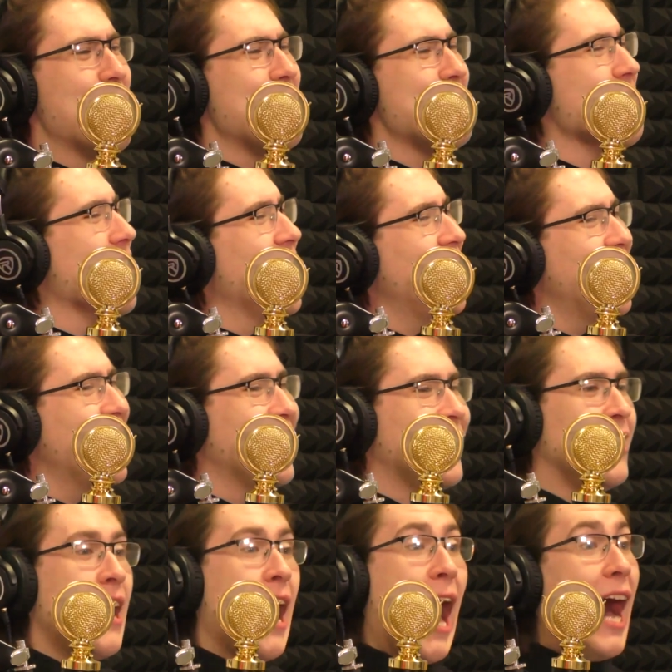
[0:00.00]
what?
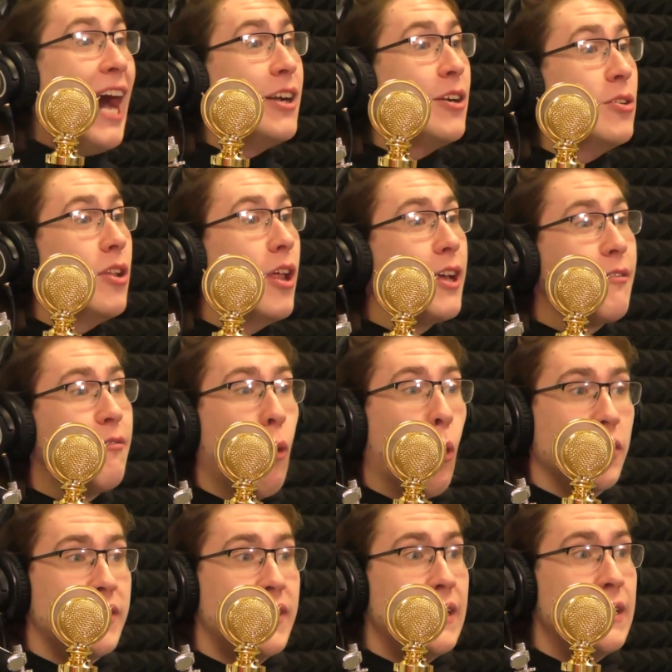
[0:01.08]
I don't like
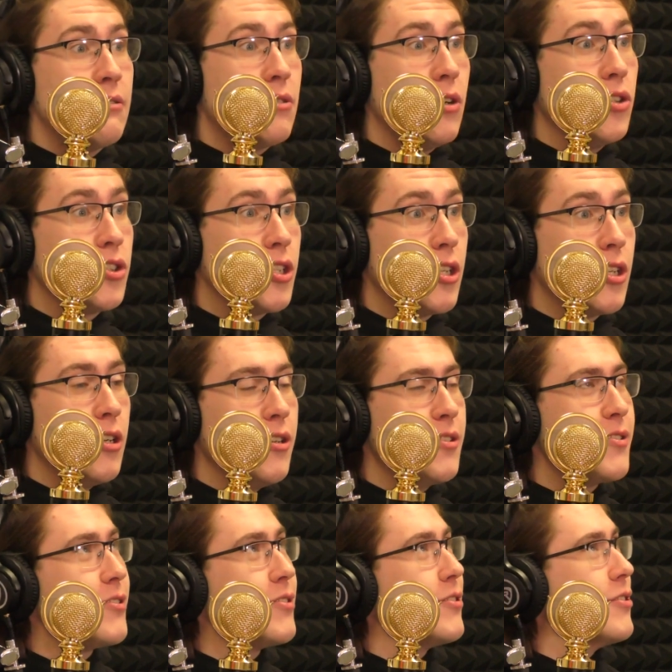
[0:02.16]
14-year-old
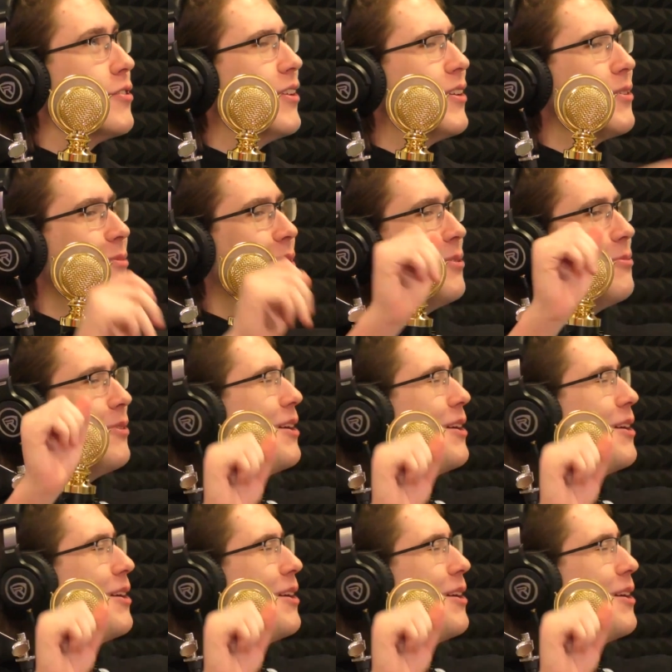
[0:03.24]
girls. You're like, wait,